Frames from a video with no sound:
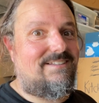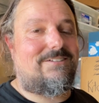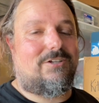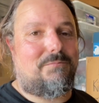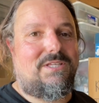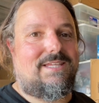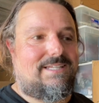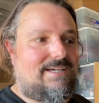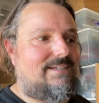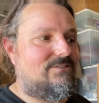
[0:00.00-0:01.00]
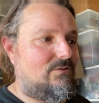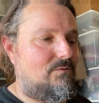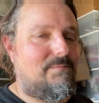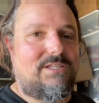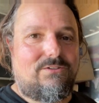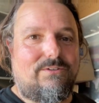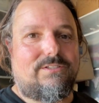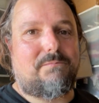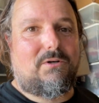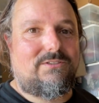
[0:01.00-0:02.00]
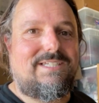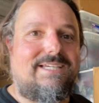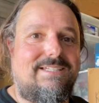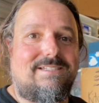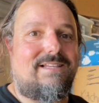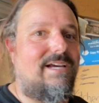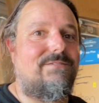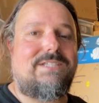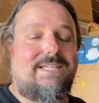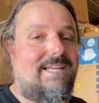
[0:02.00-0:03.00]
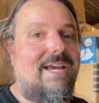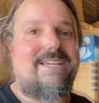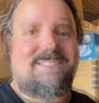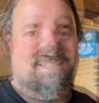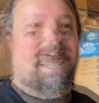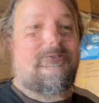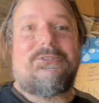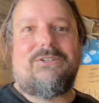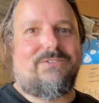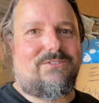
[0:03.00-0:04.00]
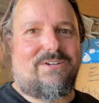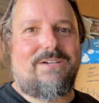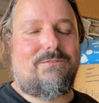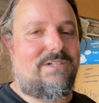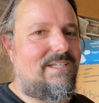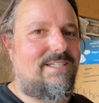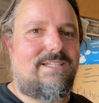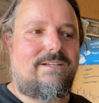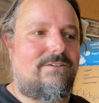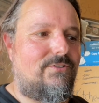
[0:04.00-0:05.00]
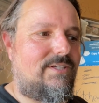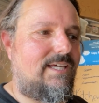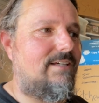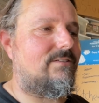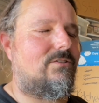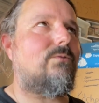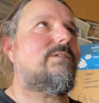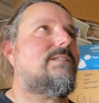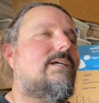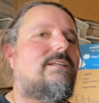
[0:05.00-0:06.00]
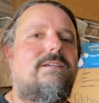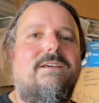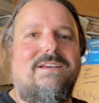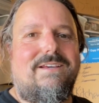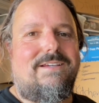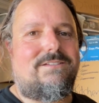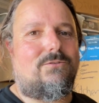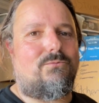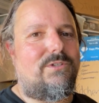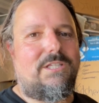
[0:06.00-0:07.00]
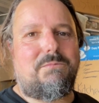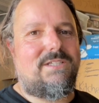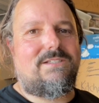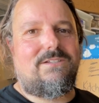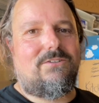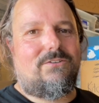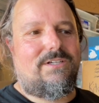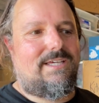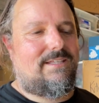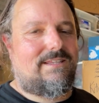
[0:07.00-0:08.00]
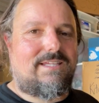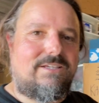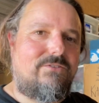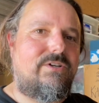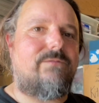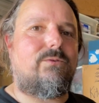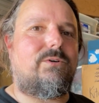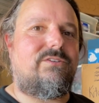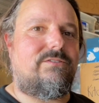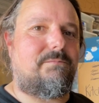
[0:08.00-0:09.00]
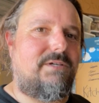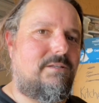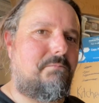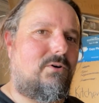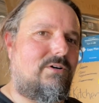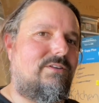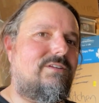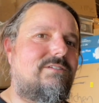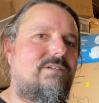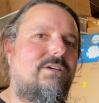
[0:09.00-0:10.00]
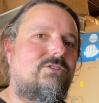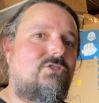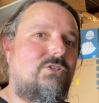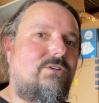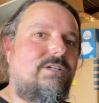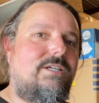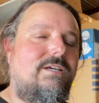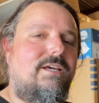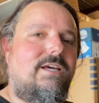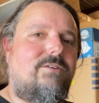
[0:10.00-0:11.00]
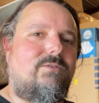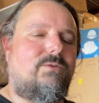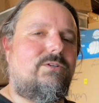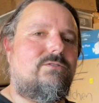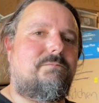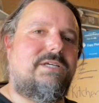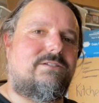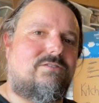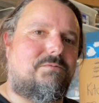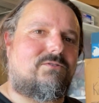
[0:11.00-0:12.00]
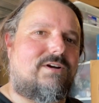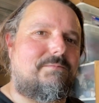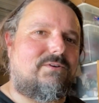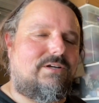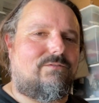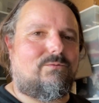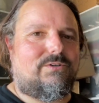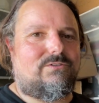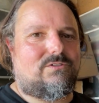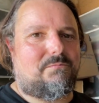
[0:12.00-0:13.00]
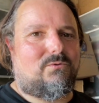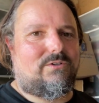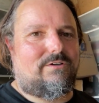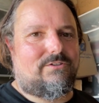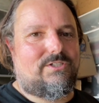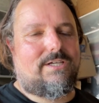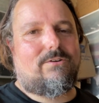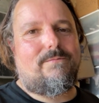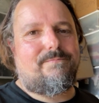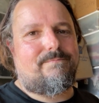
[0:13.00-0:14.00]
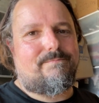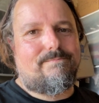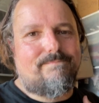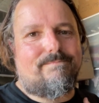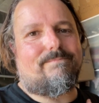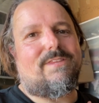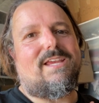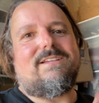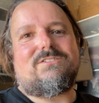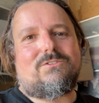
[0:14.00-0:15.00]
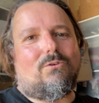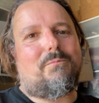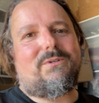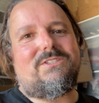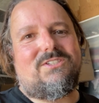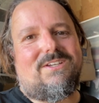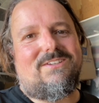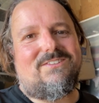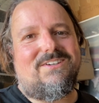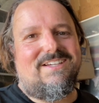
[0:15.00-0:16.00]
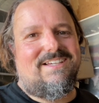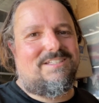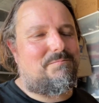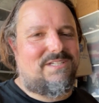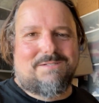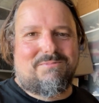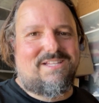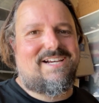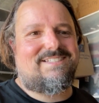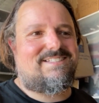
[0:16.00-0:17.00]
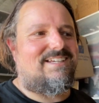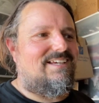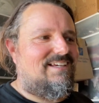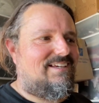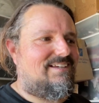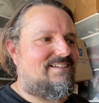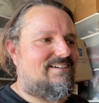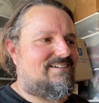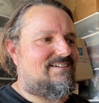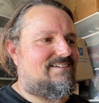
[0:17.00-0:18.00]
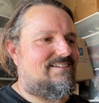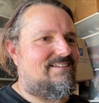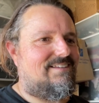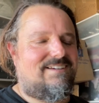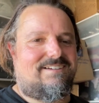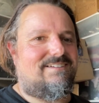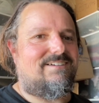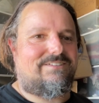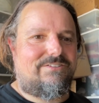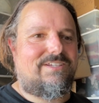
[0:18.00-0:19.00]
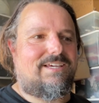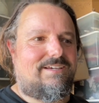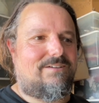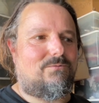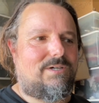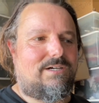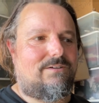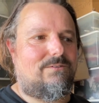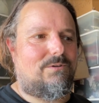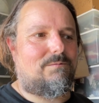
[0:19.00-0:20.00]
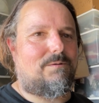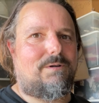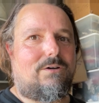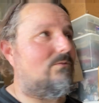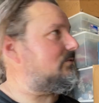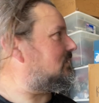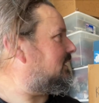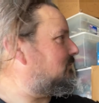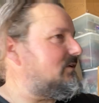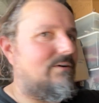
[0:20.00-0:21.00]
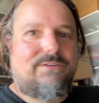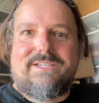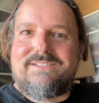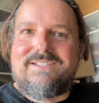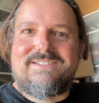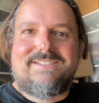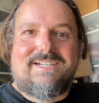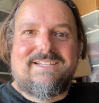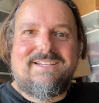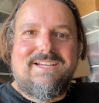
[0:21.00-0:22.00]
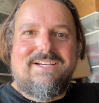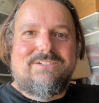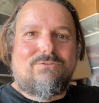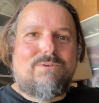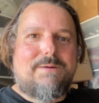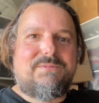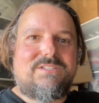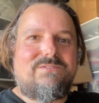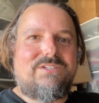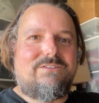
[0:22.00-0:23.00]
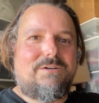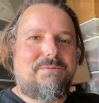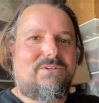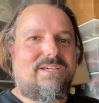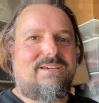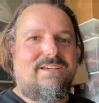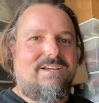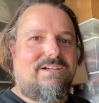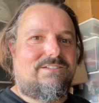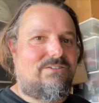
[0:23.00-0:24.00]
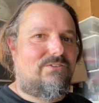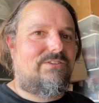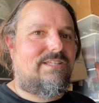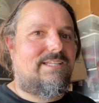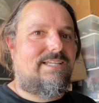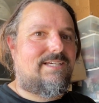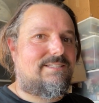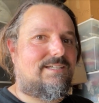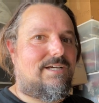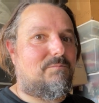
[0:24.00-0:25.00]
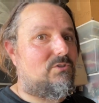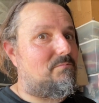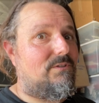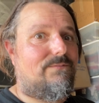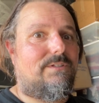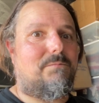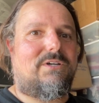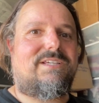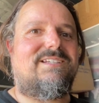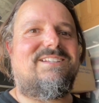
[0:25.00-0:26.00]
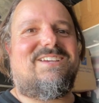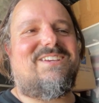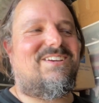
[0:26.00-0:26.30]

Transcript: is going to be the night, so we may do a spontaneous live tonight. Uh, who knows, right? We're going to hit that one hundred K. It's so exciting. It's a really big deal, and thank you everyone who's been part of this journey, everyone who's been a subscriber, and everyone who's supported our channel. Mm, so appreciate you. It's been a blast. And uh yeah, one hundred K. Wow, wow, wow, wow. Oh, and the light went off. I guess that's a sign to wrap this video up. Okay, until the next time, which will be the flea market.